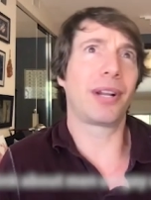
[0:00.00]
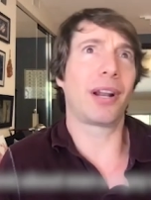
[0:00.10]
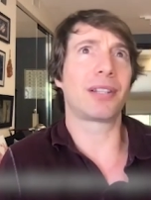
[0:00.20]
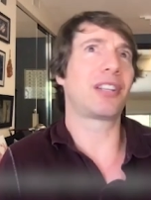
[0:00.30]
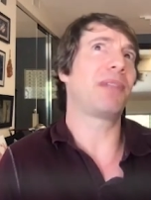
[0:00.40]
And
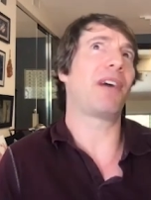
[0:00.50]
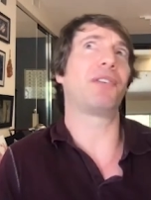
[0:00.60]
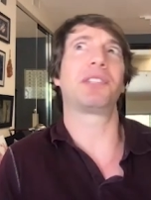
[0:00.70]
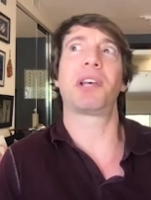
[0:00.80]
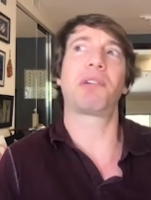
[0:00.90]
on some level,
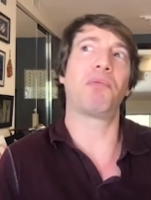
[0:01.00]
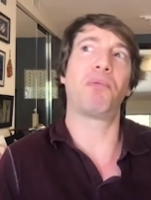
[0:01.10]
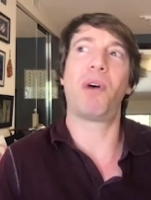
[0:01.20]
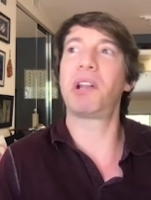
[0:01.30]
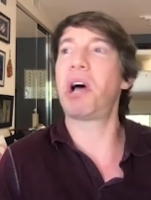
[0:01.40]
it's like,
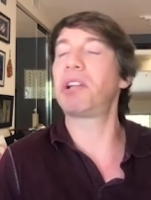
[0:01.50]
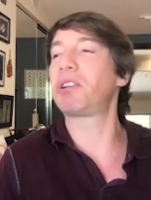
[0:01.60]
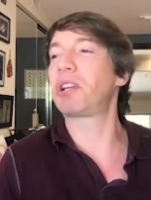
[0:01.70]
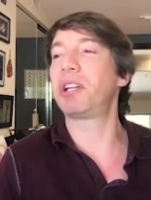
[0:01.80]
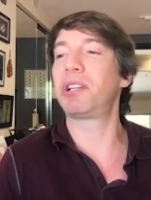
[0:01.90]
why not?
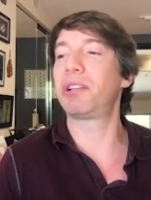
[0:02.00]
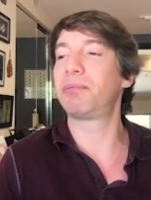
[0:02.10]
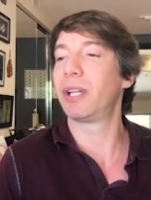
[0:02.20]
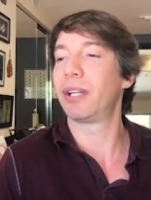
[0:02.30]
You're getting to,